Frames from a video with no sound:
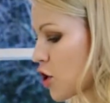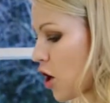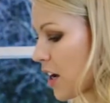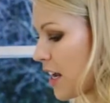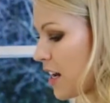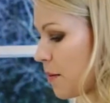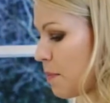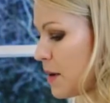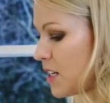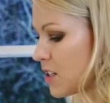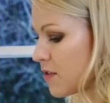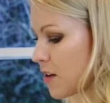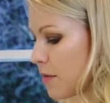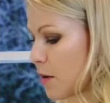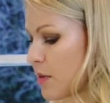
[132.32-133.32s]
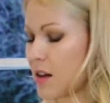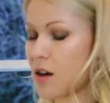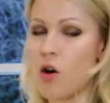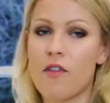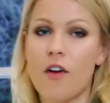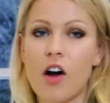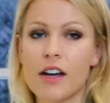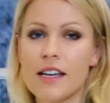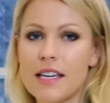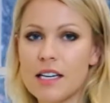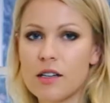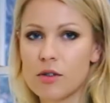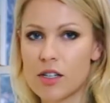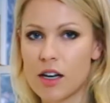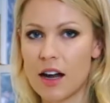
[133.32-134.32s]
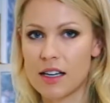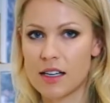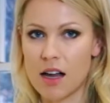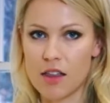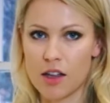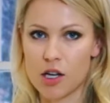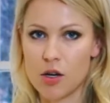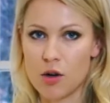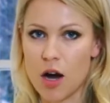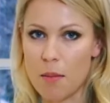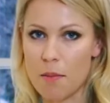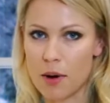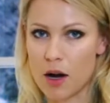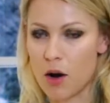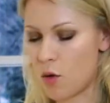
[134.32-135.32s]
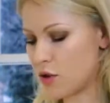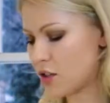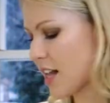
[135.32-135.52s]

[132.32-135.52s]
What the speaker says: chuck in a piece of something with a lot of high yield like the cucumber or